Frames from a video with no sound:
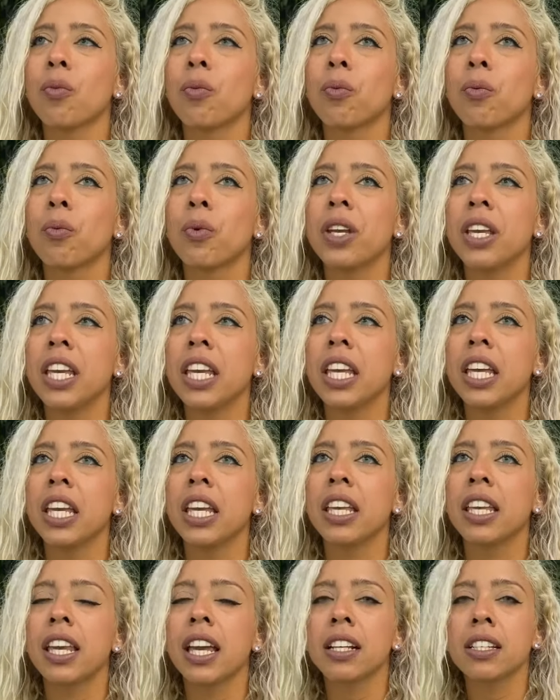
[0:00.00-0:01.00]

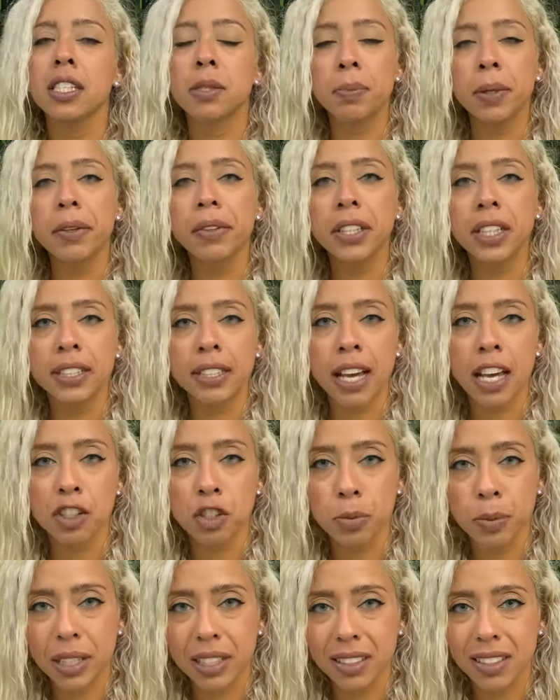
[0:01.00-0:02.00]
we get spirit
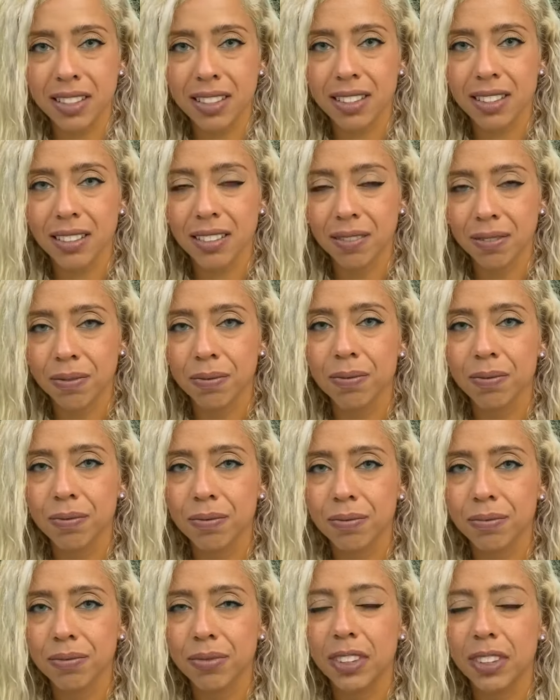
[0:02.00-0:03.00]
attachments
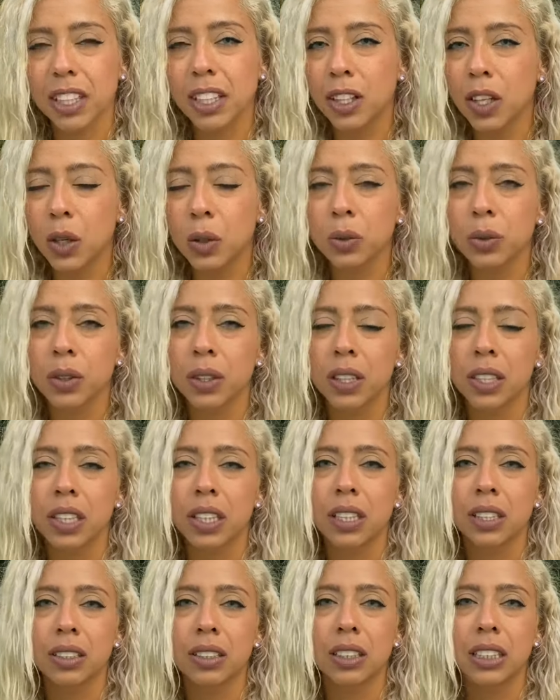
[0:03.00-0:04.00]
you know
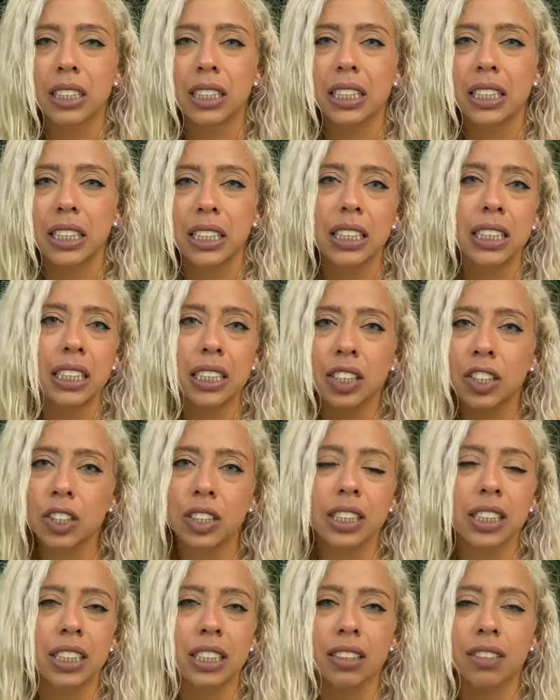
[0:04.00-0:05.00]
it's
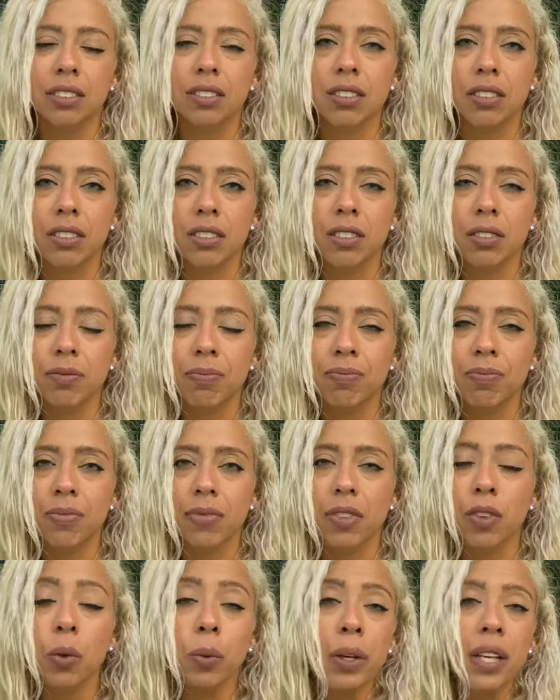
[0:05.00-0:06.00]
just
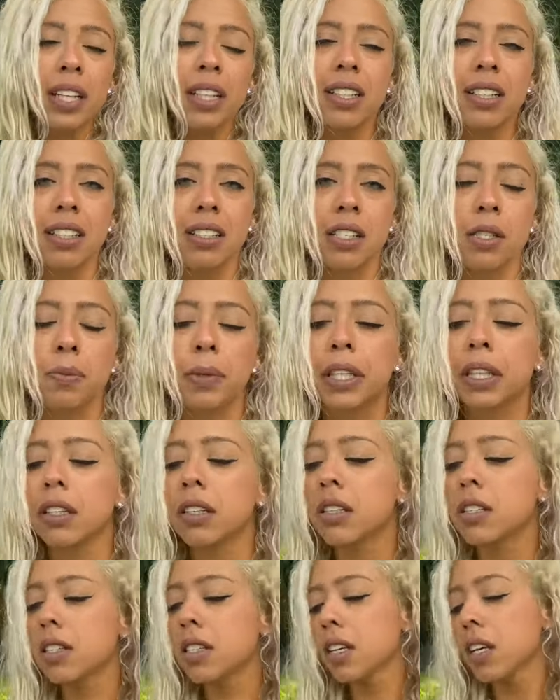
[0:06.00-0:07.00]
the way it is
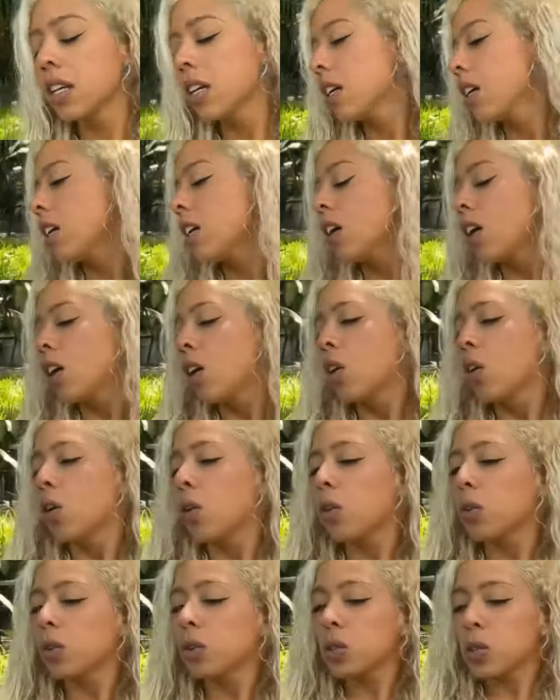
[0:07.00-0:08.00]
because
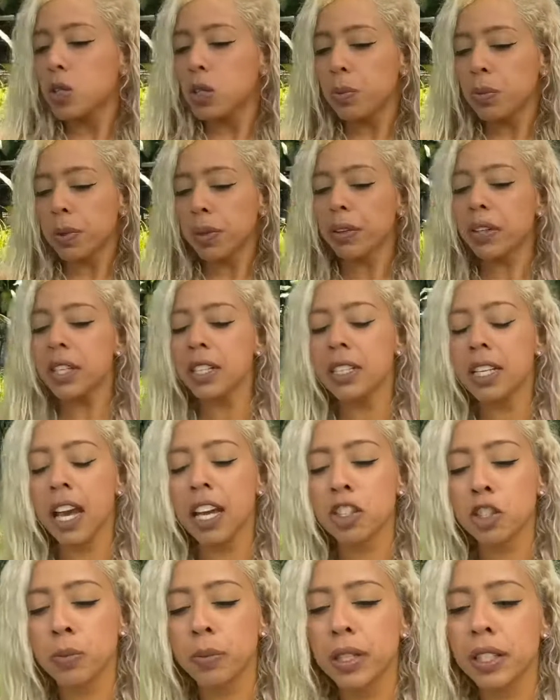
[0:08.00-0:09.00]
spirit
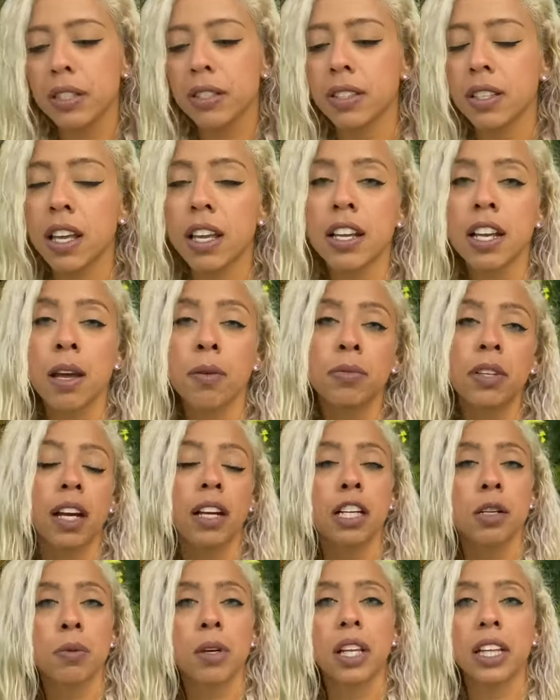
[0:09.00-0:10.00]
attachments, and I'm
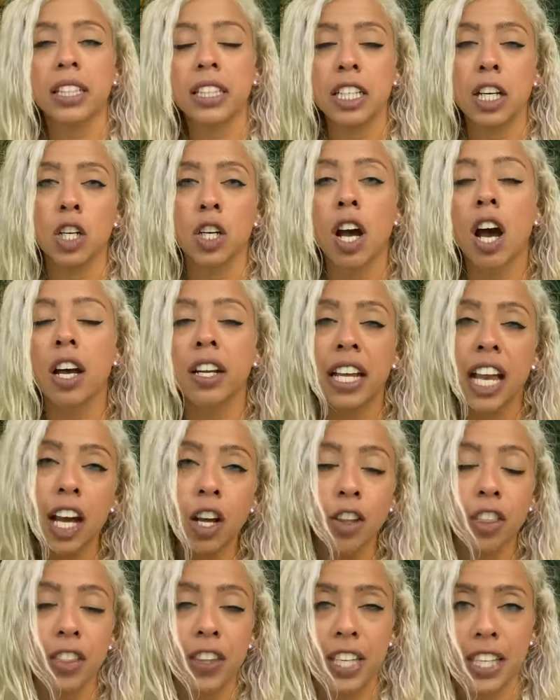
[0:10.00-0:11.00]
talking about like the
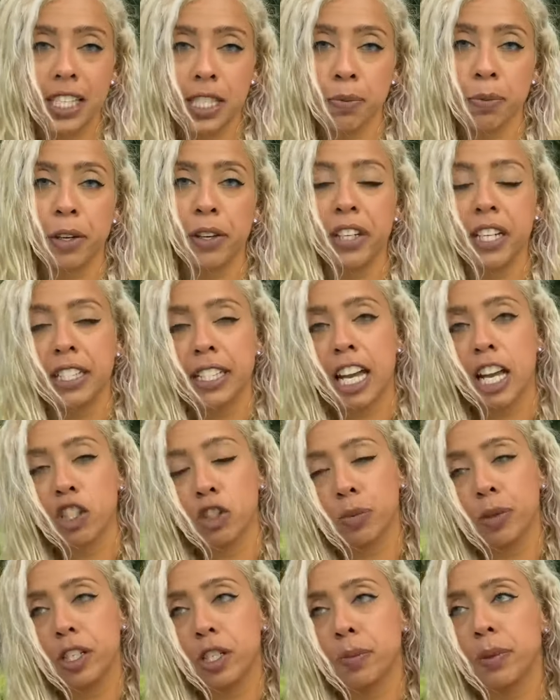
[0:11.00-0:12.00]
unhealthy spirit
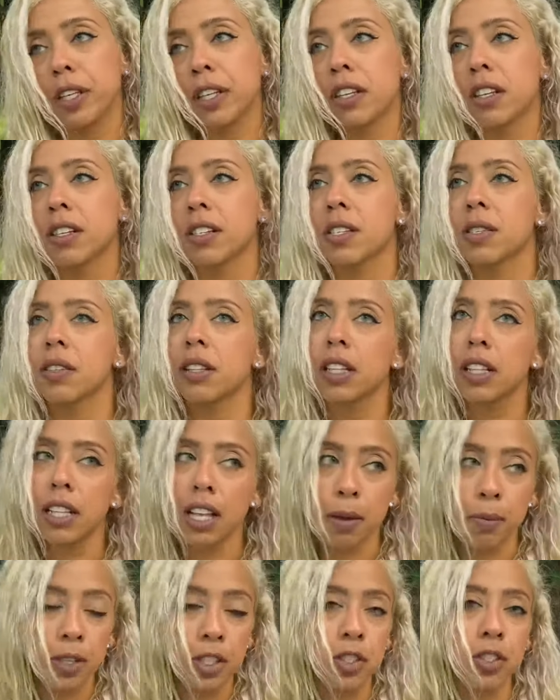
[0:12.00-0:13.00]
attachments because
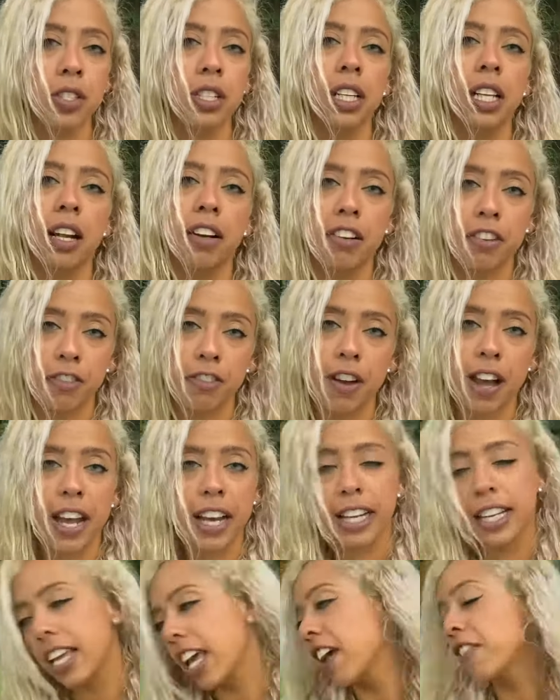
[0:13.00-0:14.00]
let me just
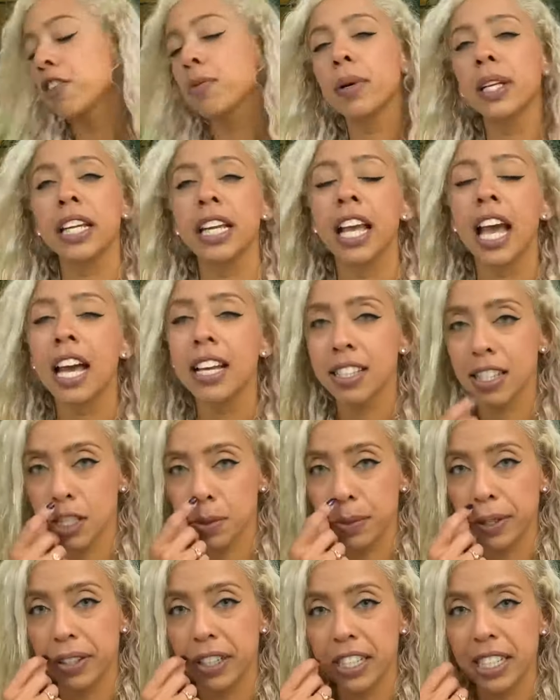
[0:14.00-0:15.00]
clarify everybody has a
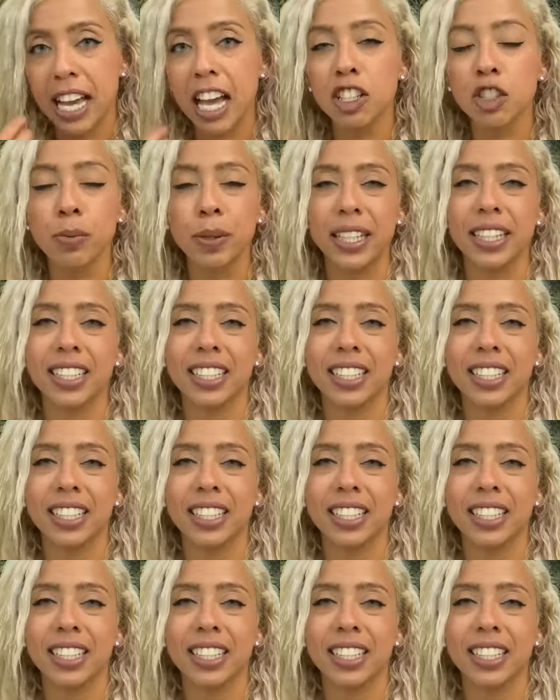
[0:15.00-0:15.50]
spirit attachment.